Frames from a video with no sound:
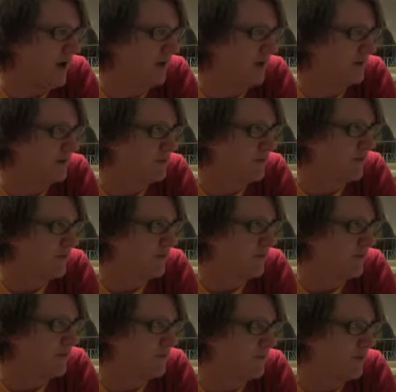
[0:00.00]
that's one of
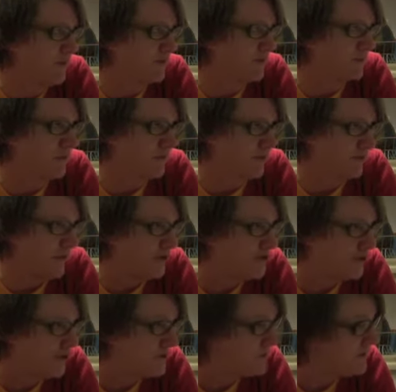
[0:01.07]
the biggest
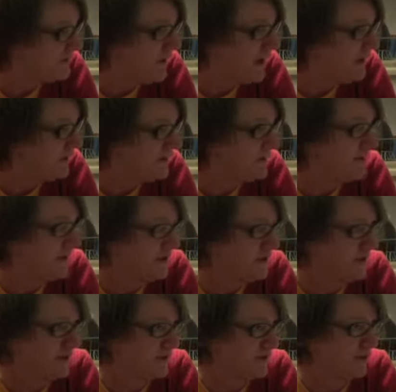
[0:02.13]
realizations I've had that I
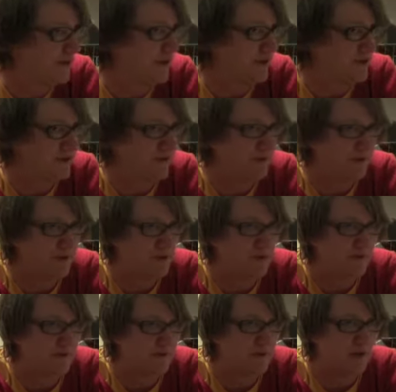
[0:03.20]
think is really
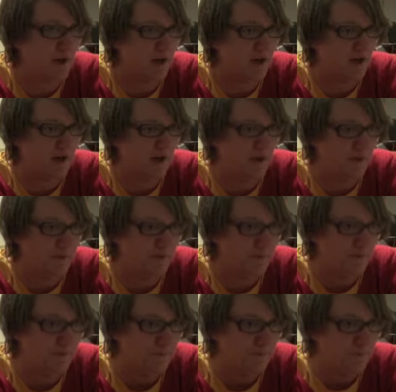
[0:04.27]
interesting, is that I
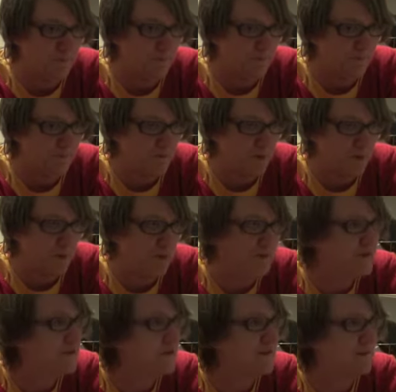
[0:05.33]

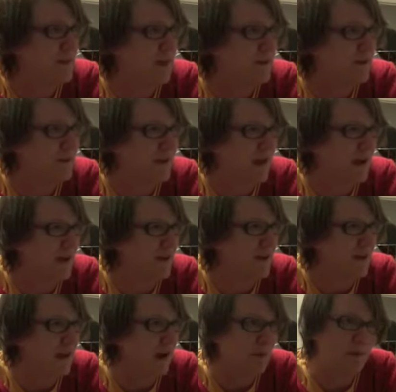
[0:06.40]
wasn't expecting that. I
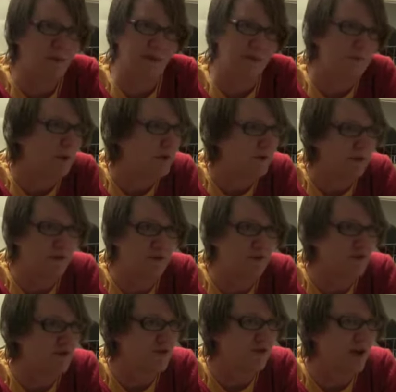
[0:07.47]
think I was expecting
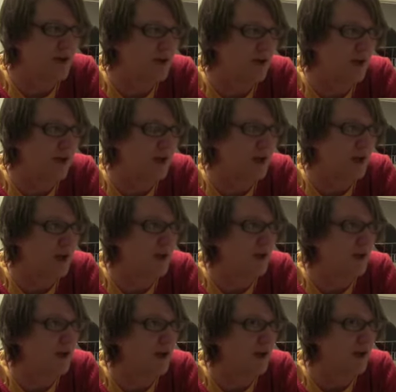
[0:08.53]
to just find nothing,
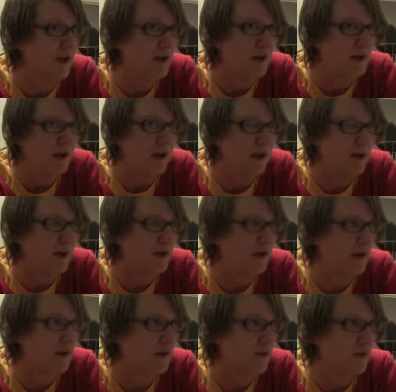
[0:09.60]
and then
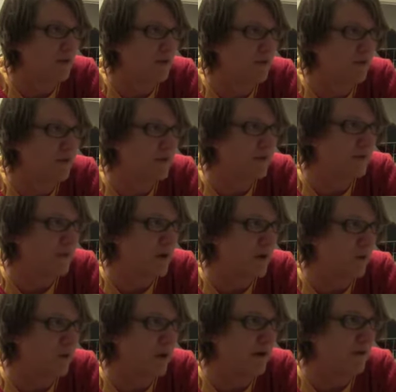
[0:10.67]
I was
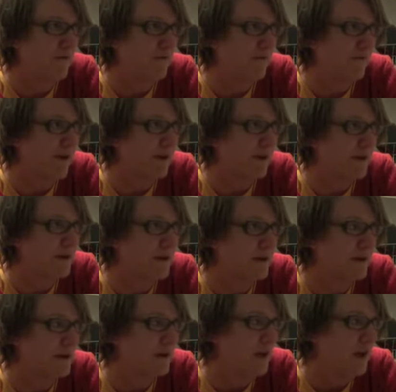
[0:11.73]
made aware of the fact
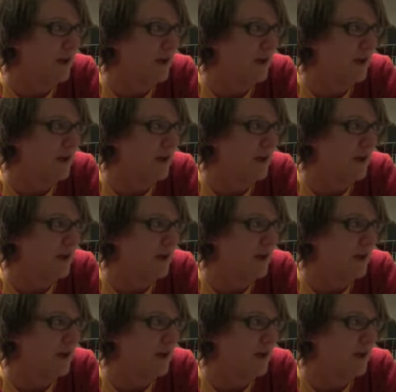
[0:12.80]
that